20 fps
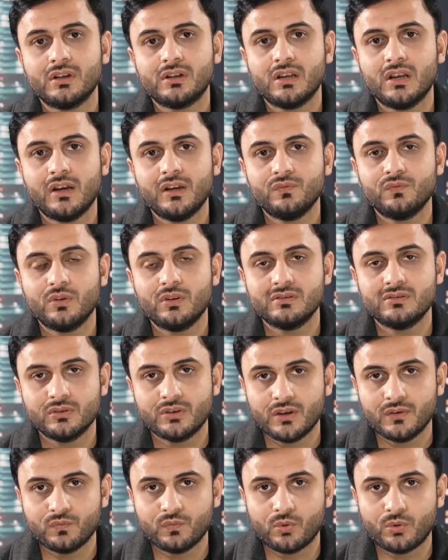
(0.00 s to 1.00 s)
the client was
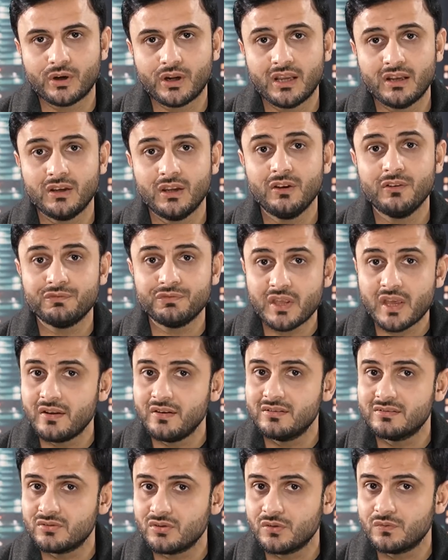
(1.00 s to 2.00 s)
looking for. And if that
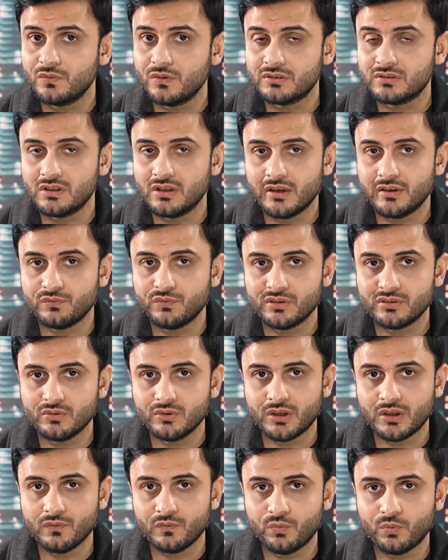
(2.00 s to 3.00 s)
is not what client was
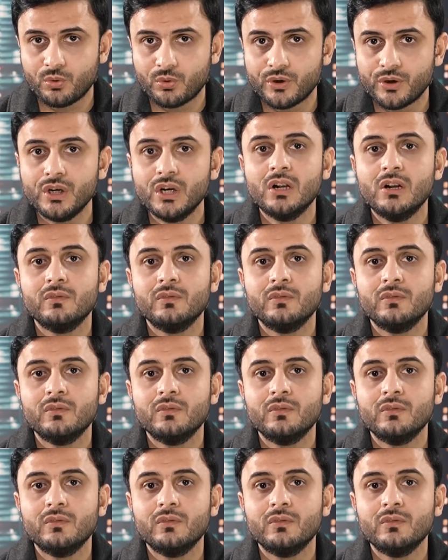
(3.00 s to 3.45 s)
looking for,